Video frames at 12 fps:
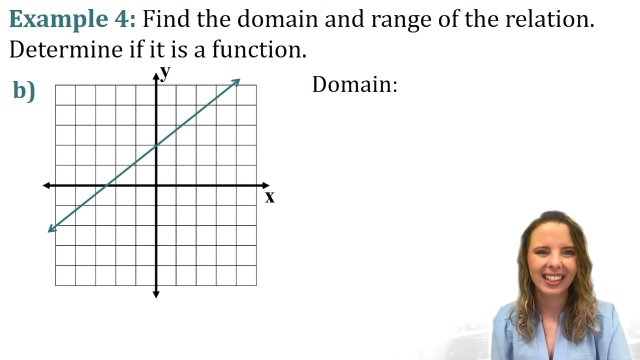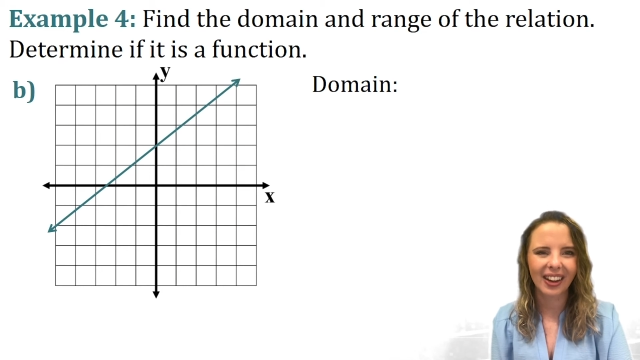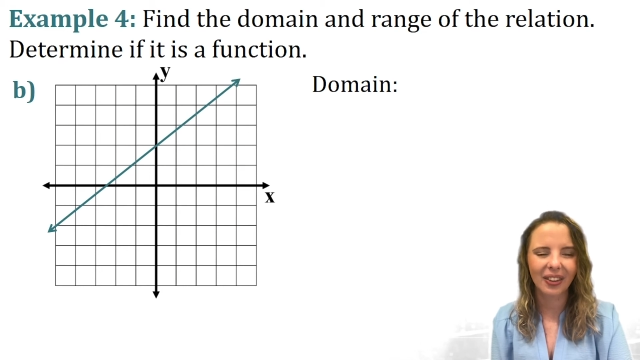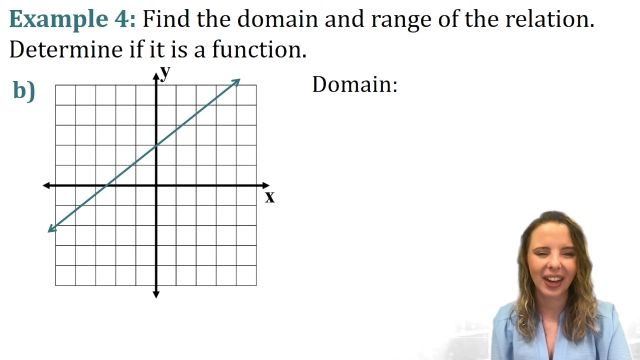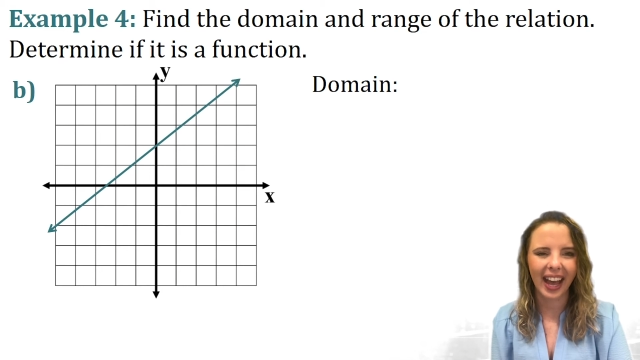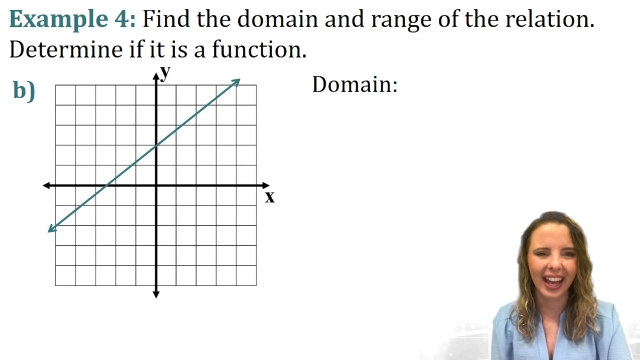
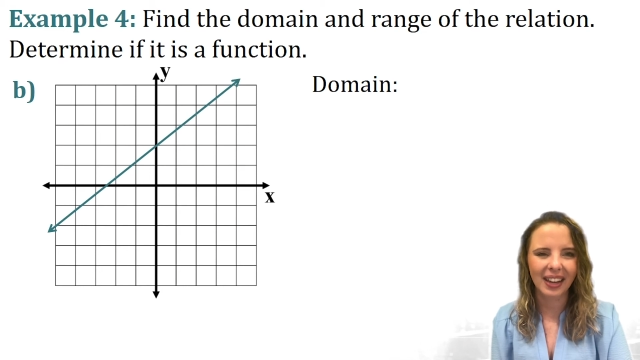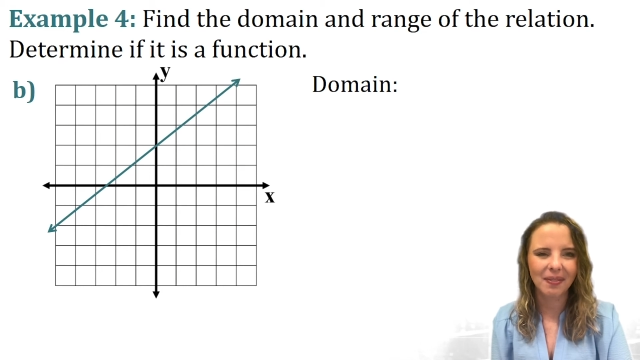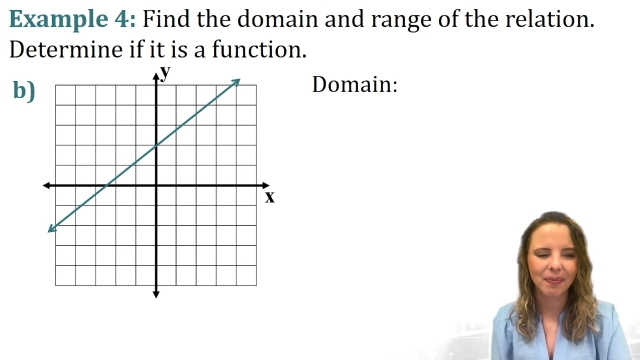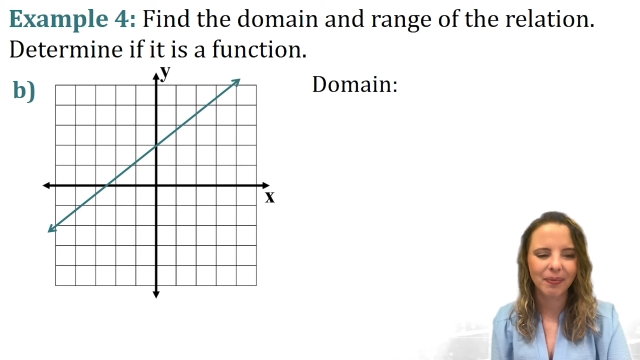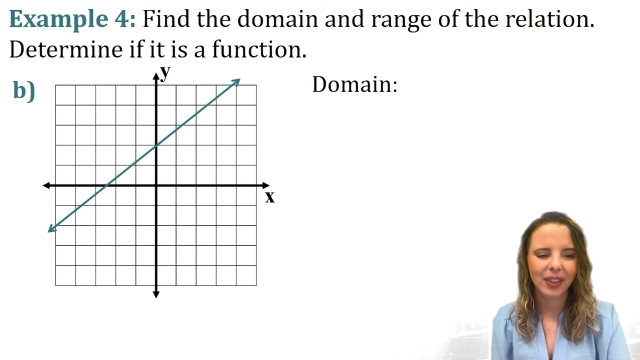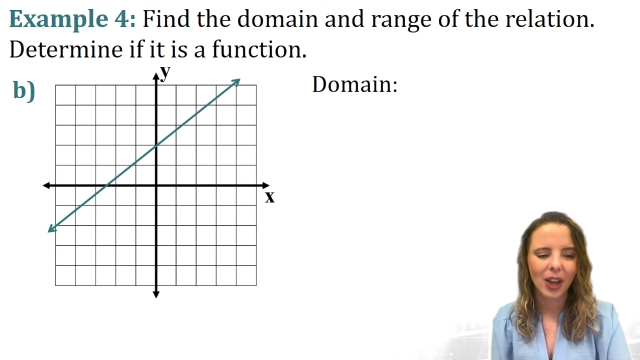Okay,
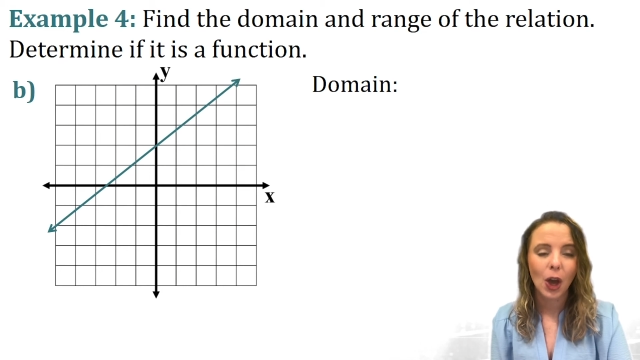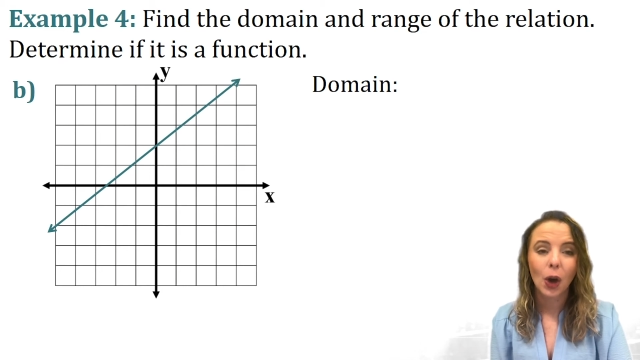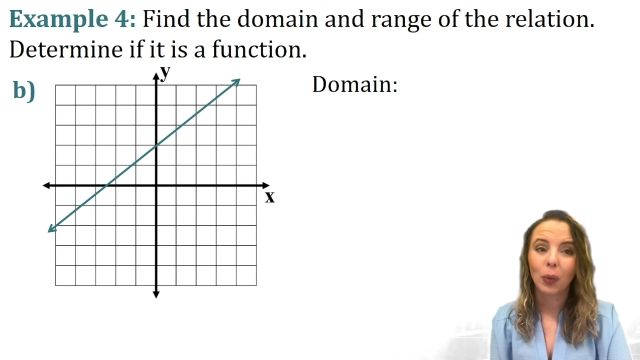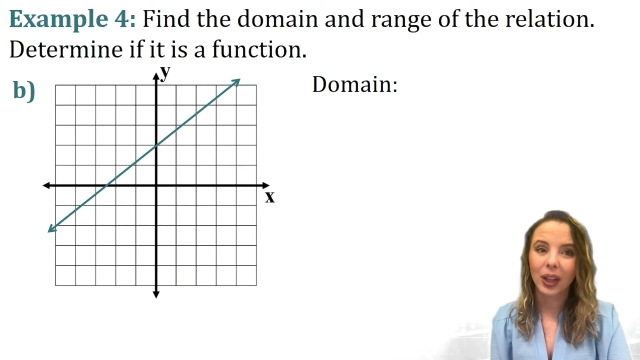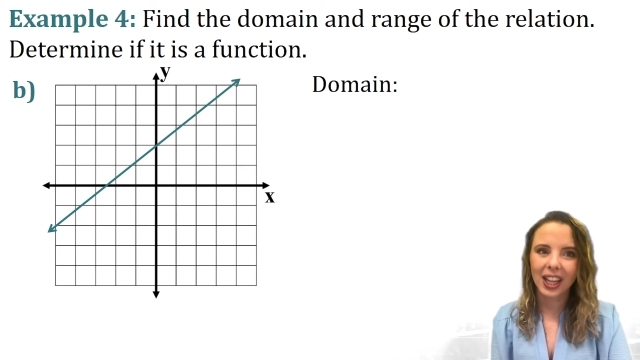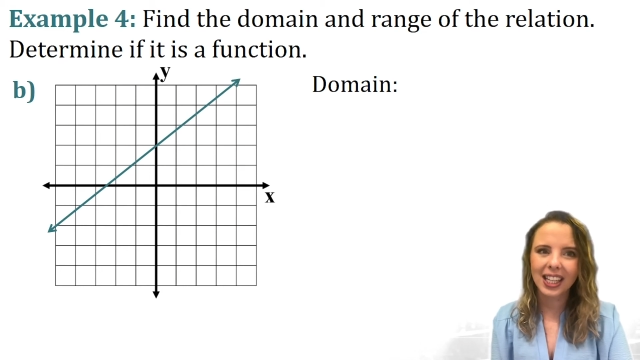
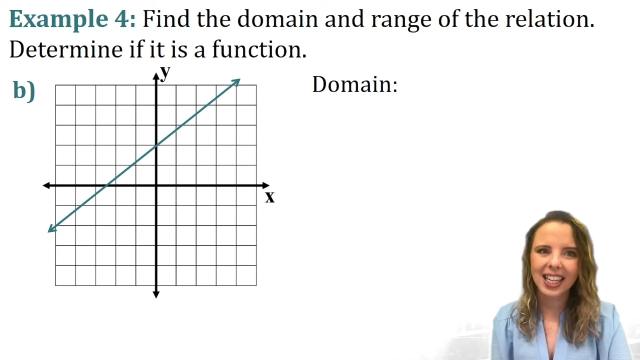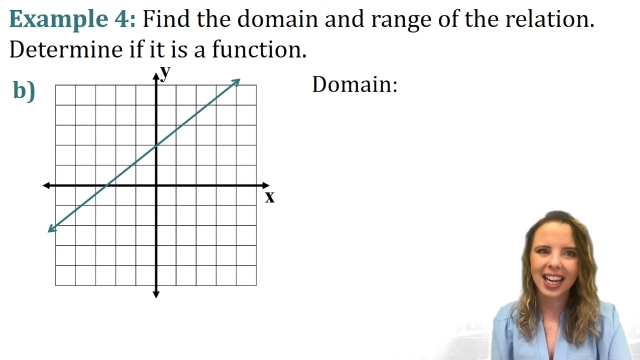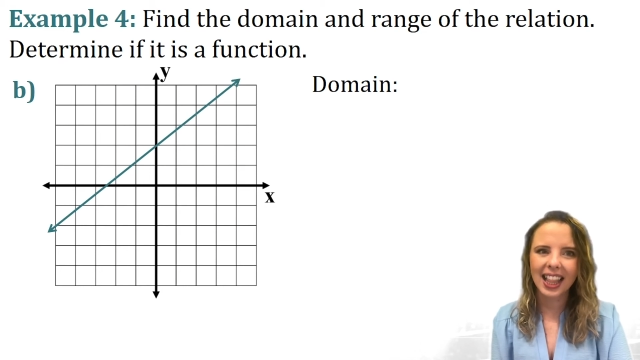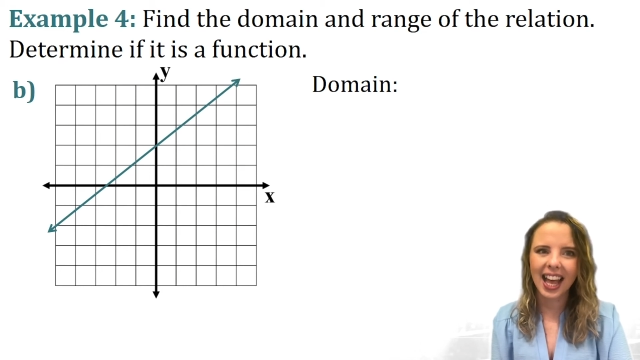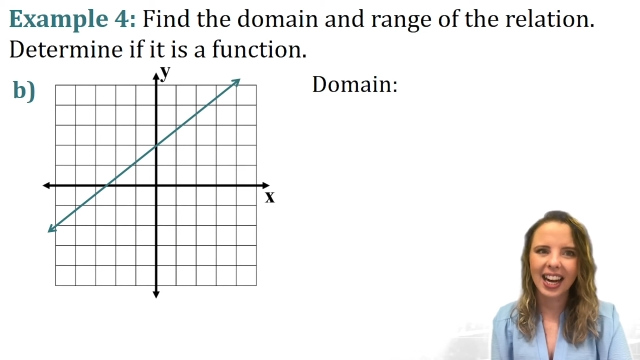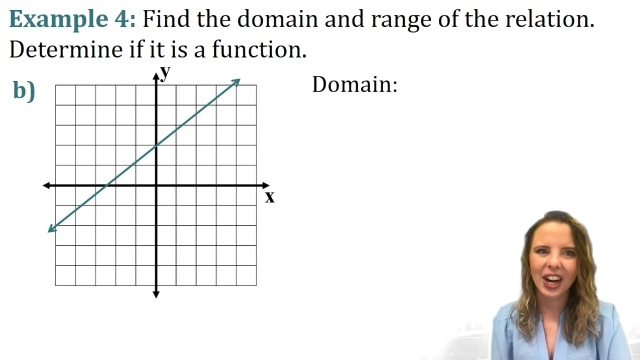we looked at a
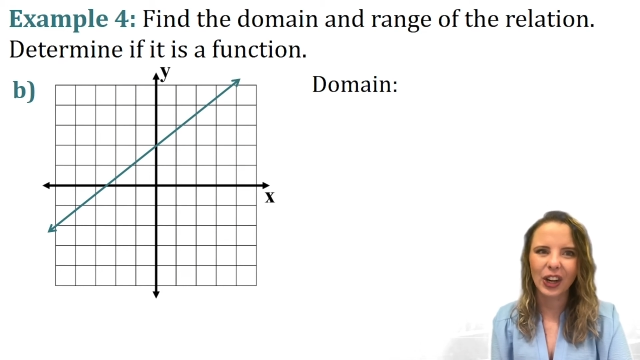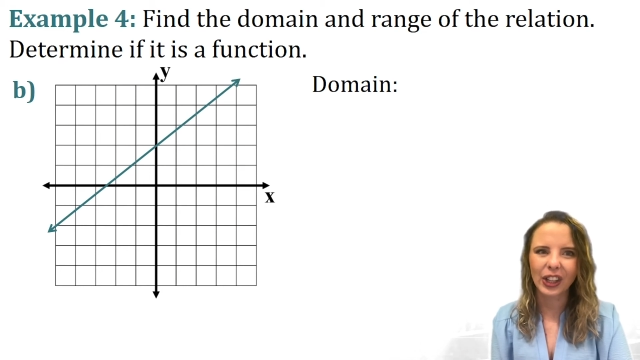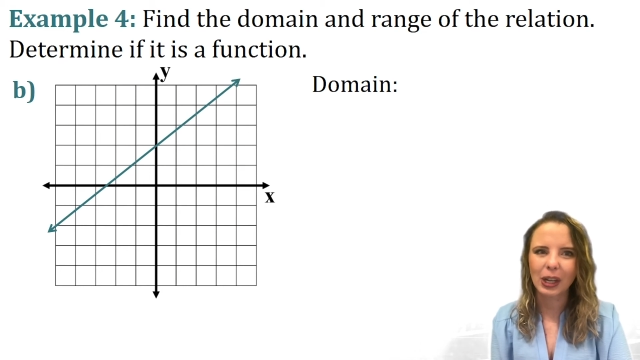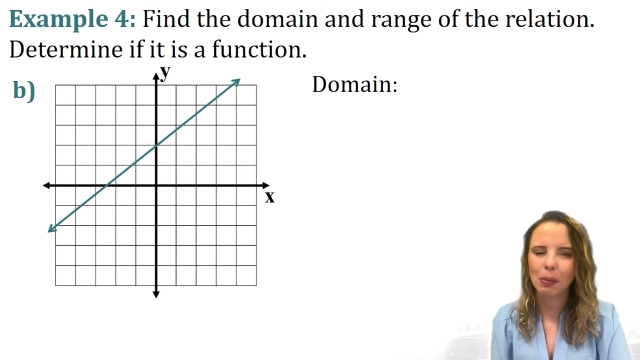line earlier,